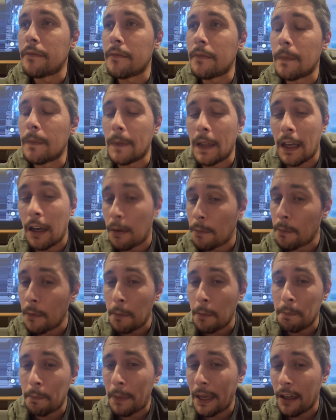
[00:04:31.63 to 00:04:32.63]
Now I'm
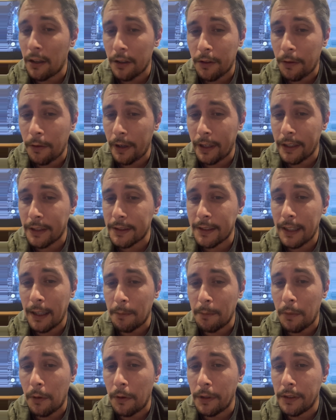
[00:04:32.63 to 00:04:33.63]
on Battlecritic's
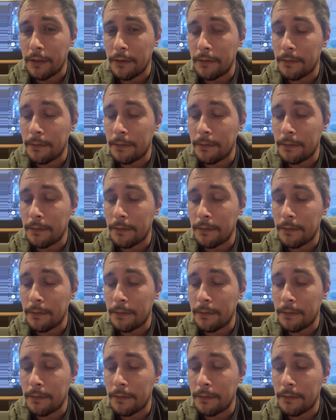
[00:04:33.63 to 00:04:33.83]
standpoint.